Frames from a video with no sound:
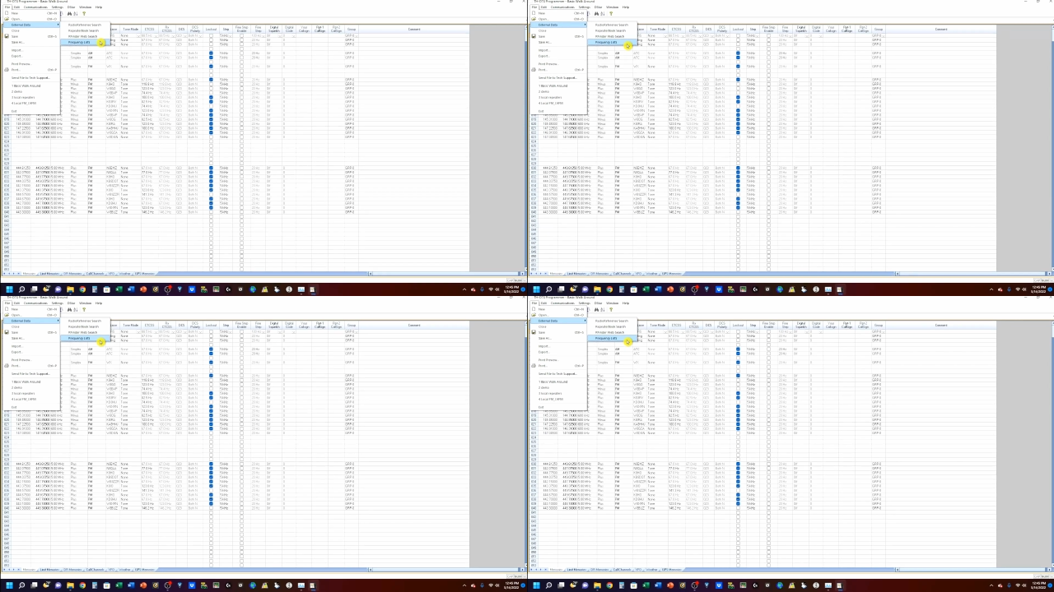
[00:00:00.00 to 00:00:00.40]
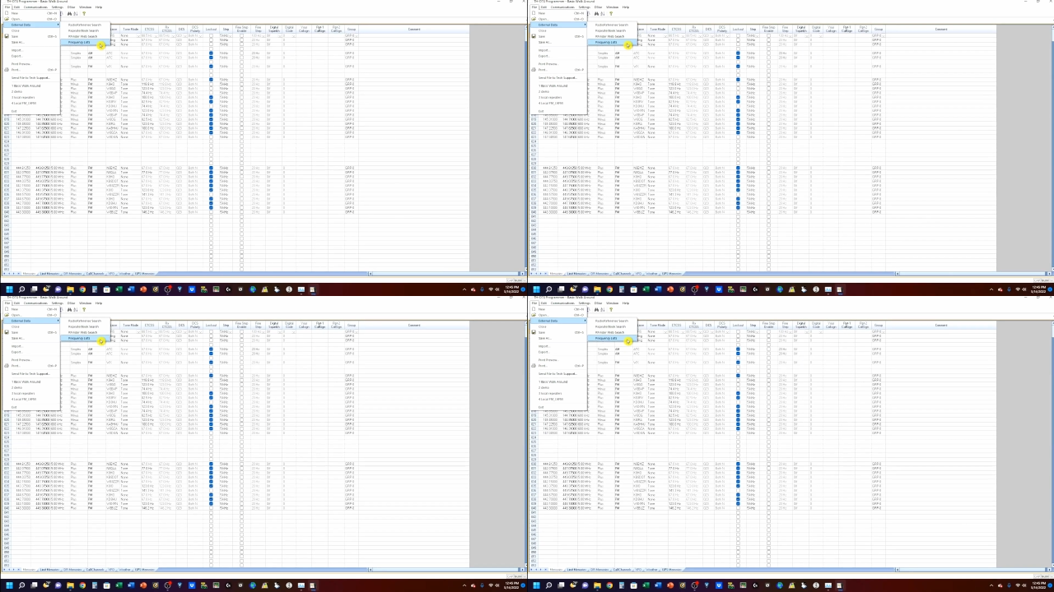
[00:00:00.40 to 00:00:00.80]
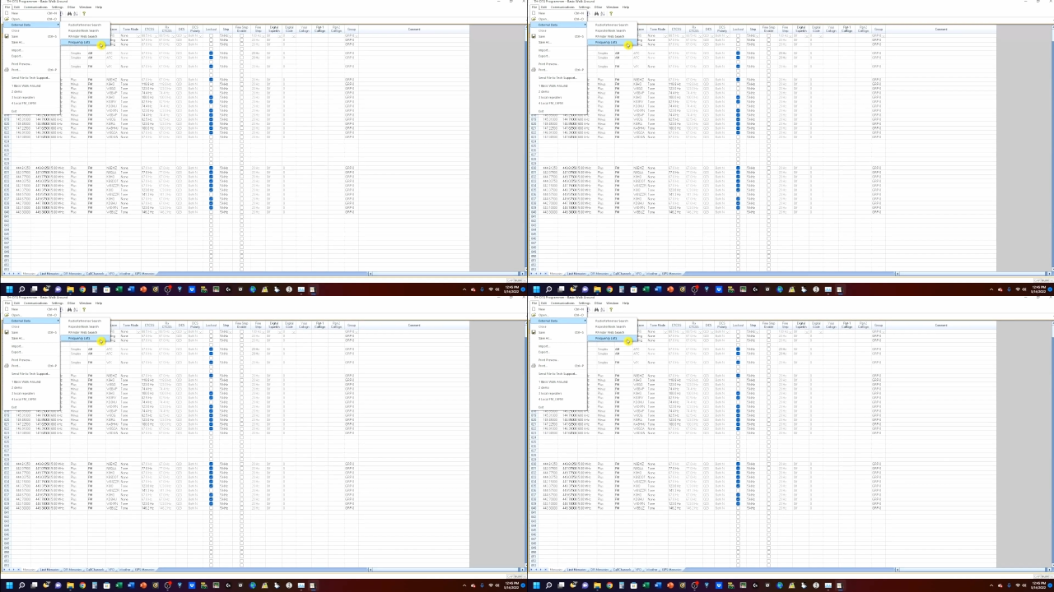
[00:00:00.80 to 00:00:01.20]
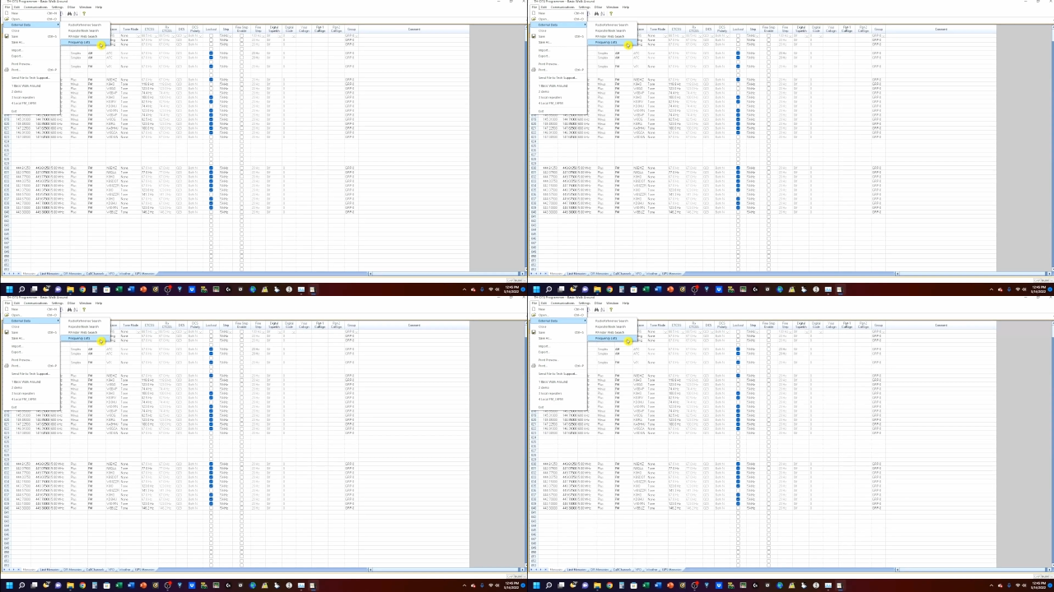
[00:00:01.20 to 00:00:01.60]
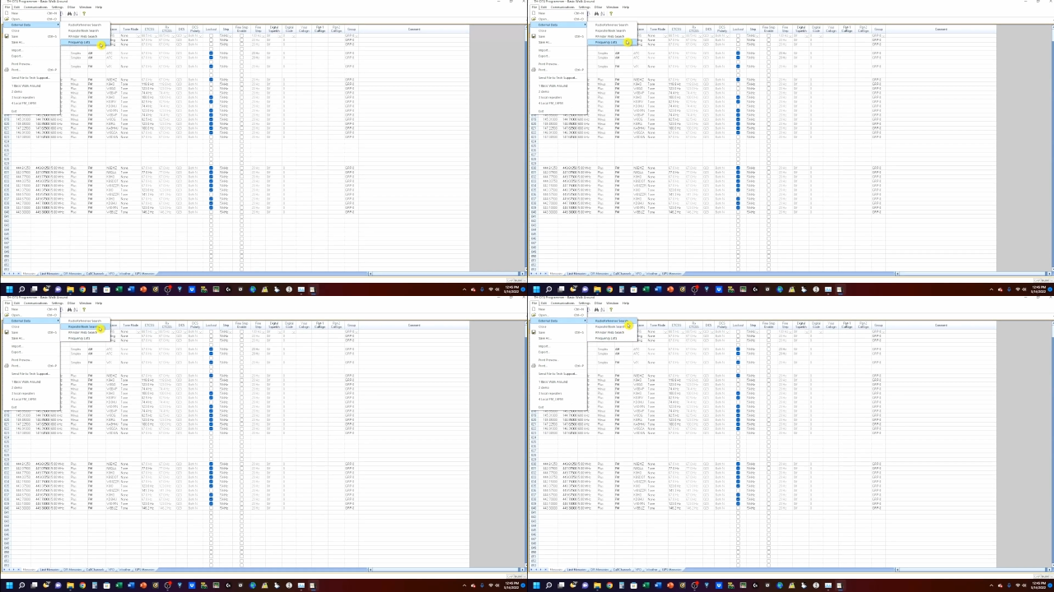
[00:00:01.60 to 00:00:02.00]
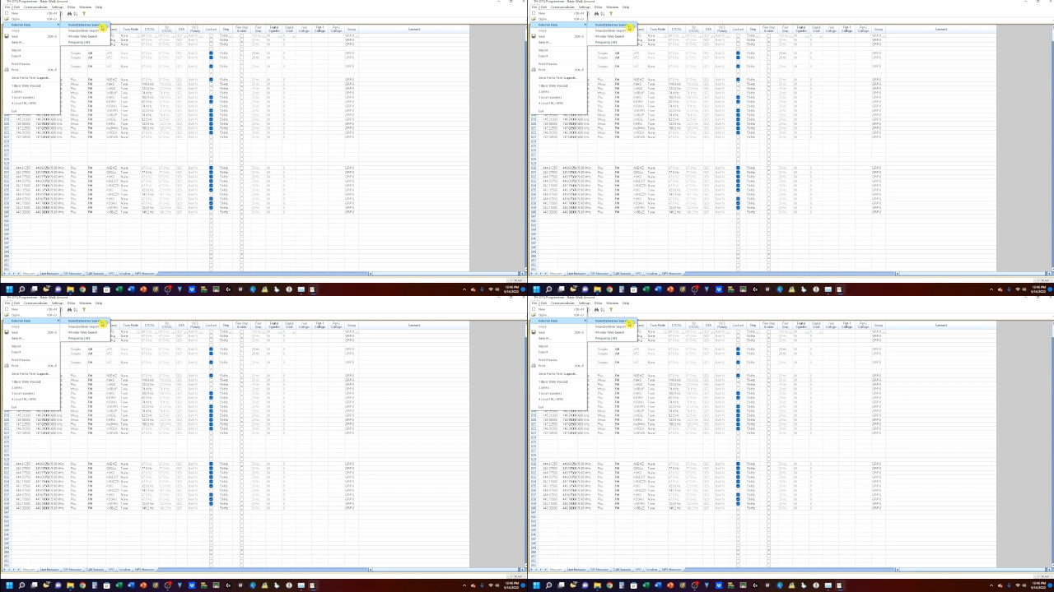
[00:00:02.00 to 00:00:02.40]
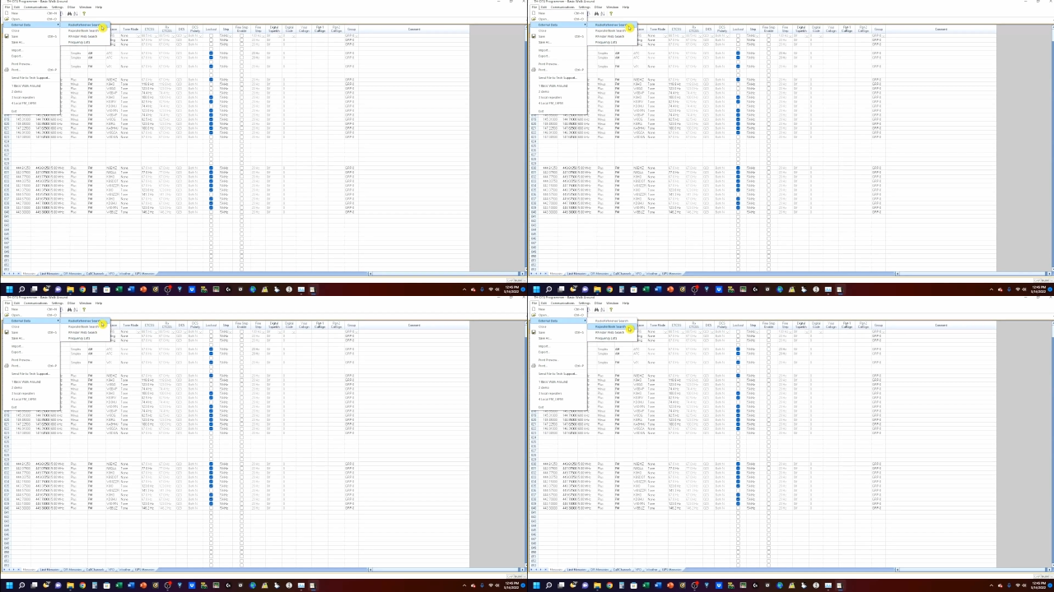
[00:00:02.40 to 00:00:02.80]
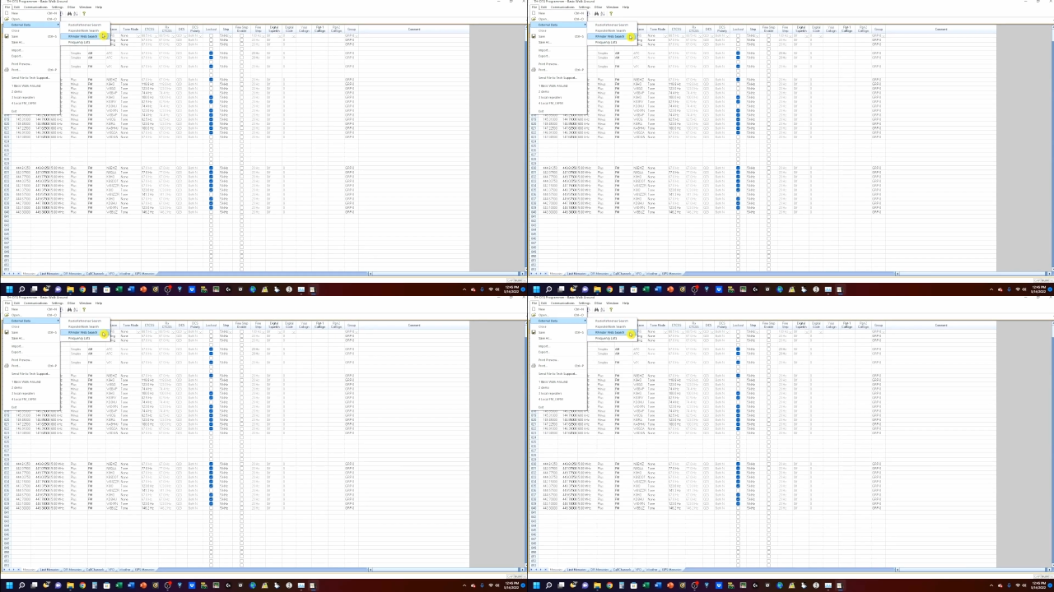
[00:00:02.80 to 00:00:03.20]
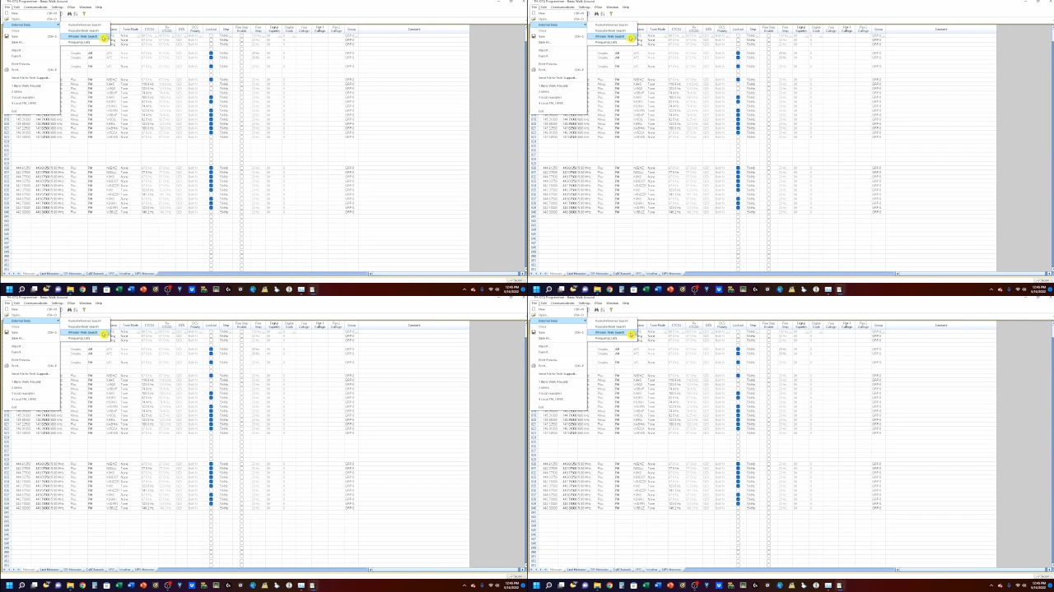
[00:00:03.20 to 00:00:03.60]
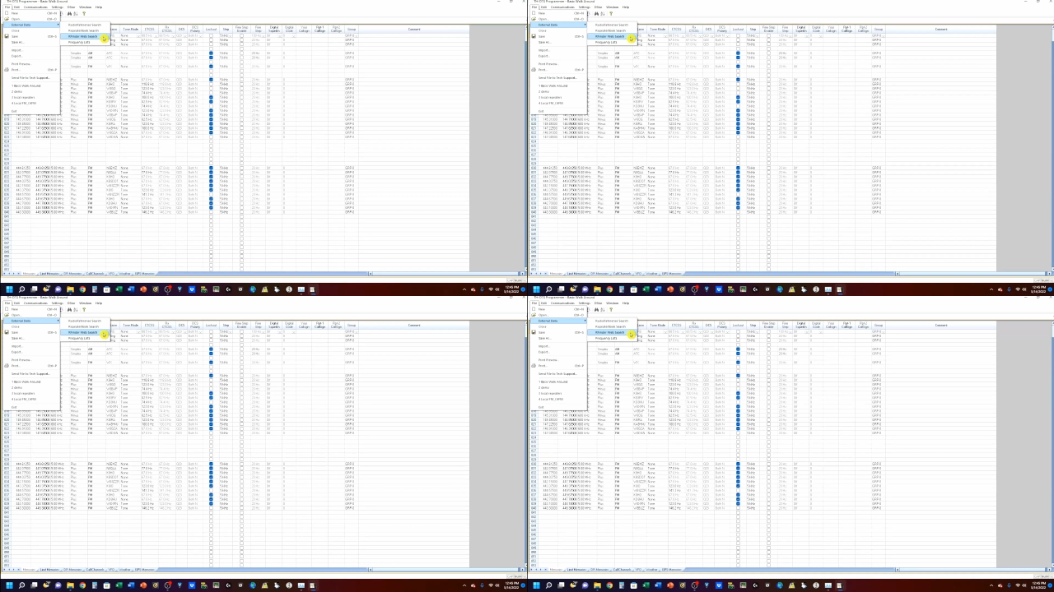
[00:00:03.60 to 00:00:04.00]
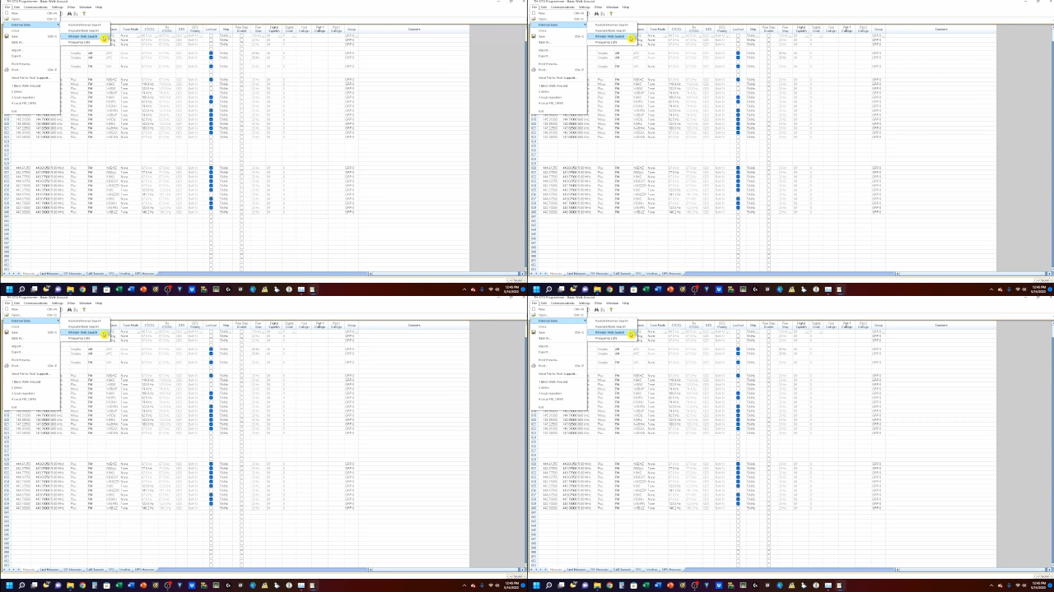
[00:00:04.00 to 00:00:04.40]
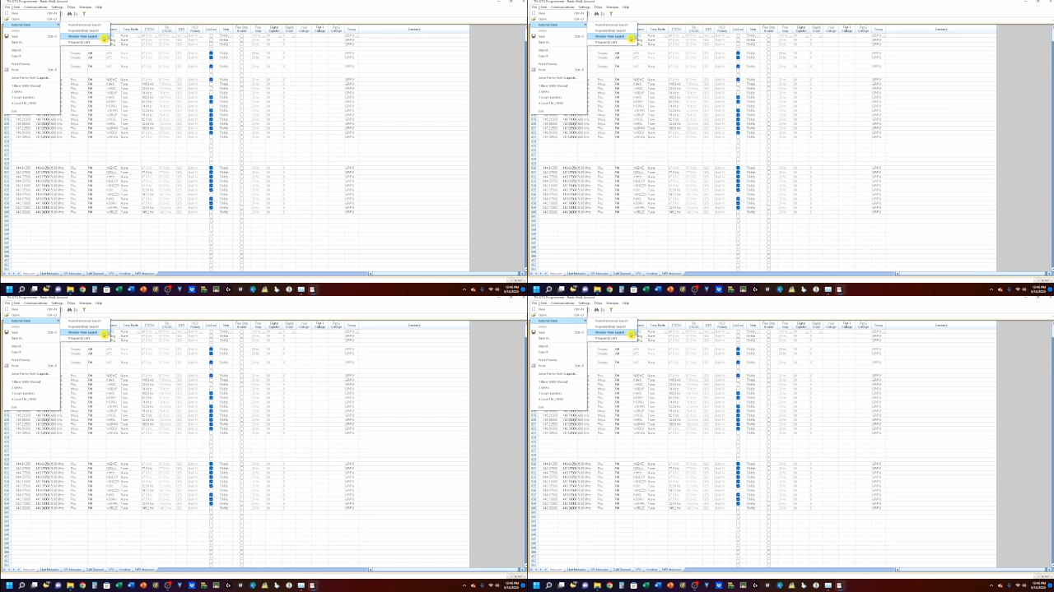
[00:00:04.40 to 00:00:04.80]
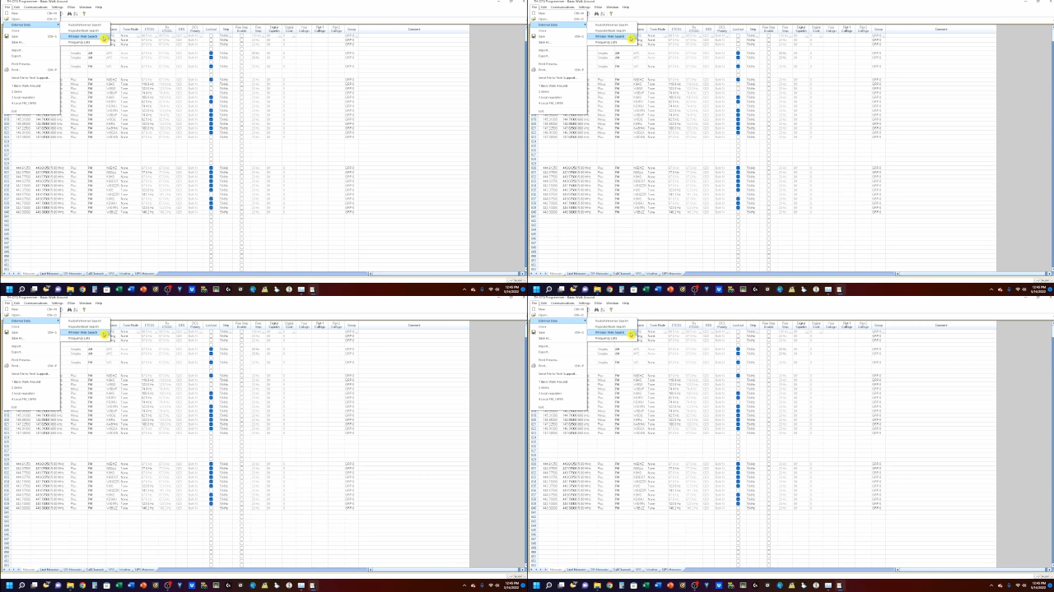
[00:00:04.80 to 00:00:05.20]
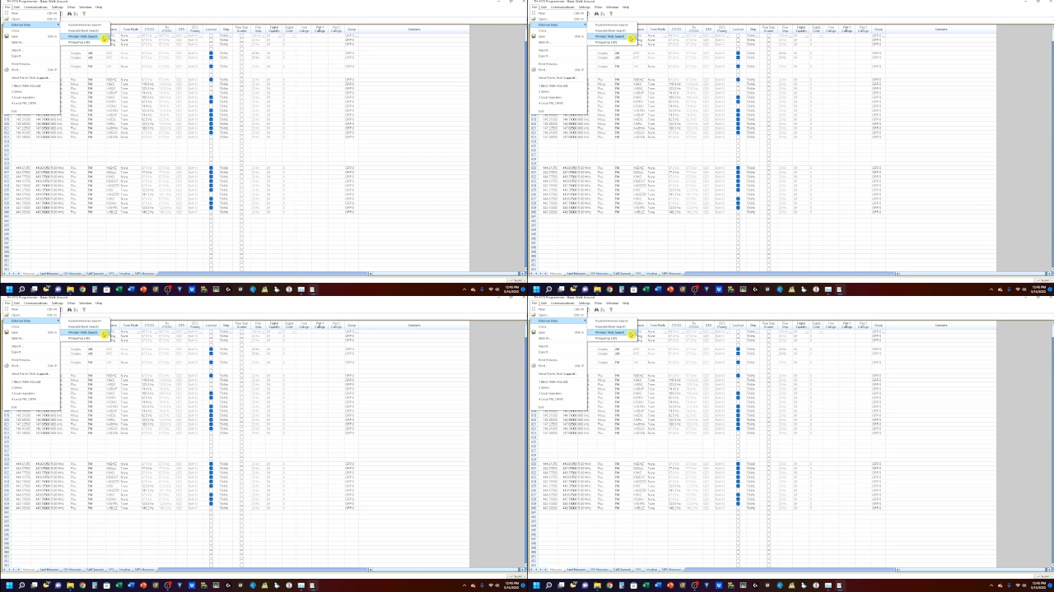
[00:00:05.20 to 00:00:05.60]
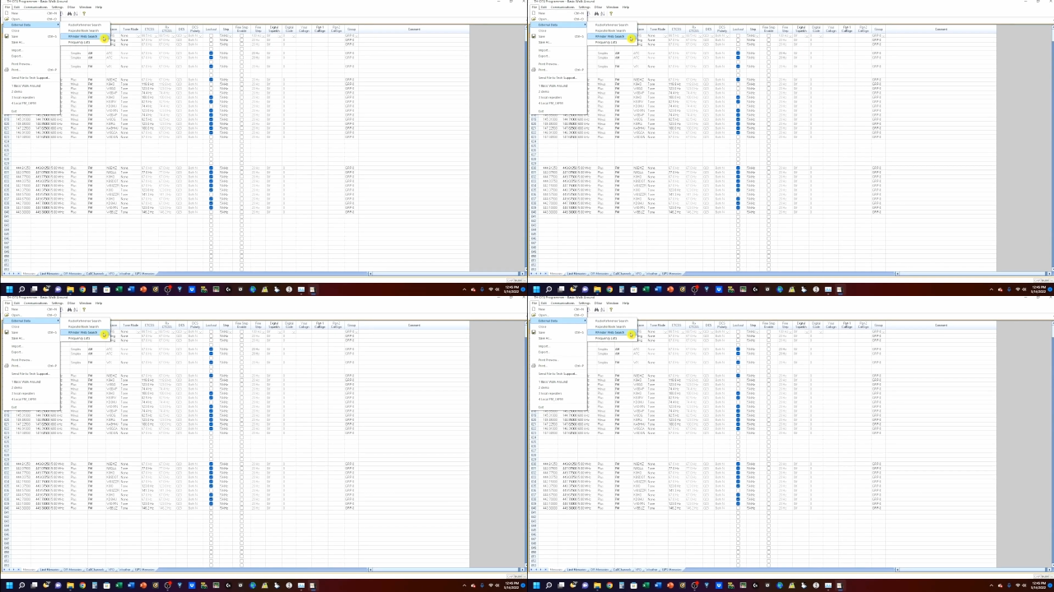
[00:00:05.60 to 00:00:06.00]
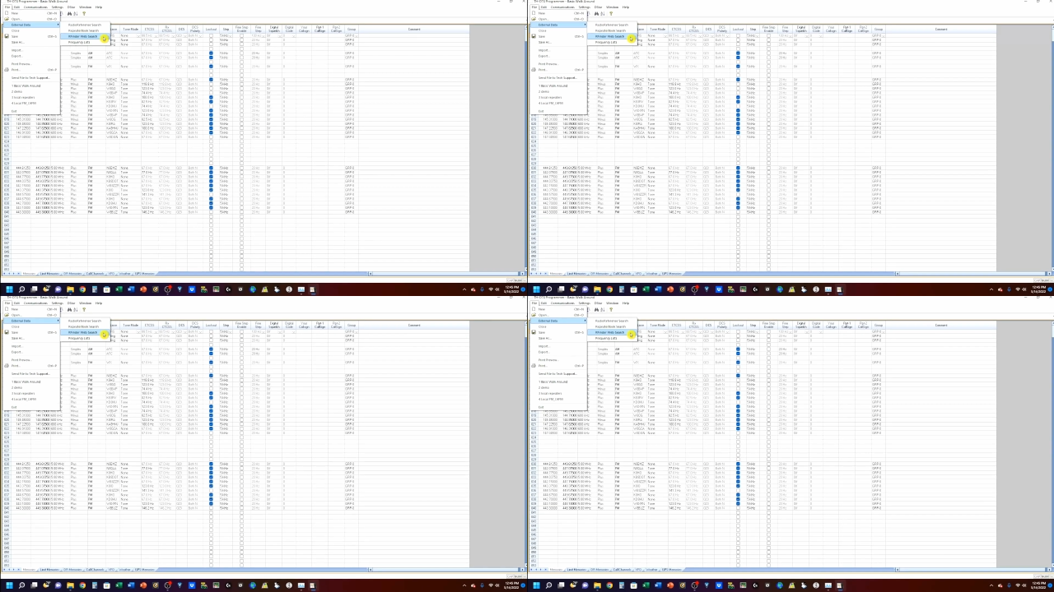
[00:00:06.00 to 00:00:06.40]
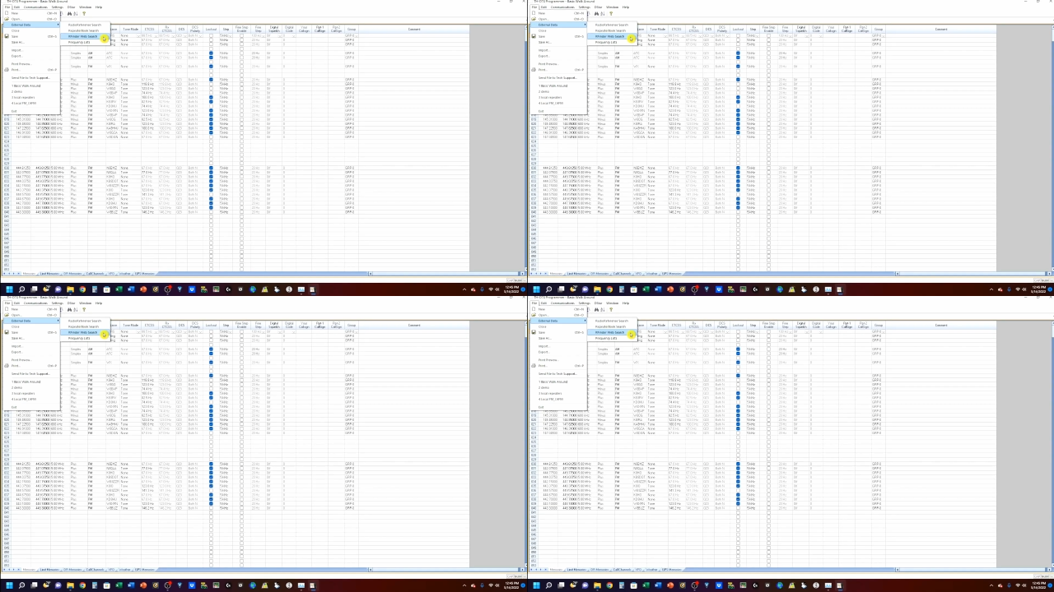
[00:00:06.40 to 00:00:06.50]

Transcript: (no speaker visible)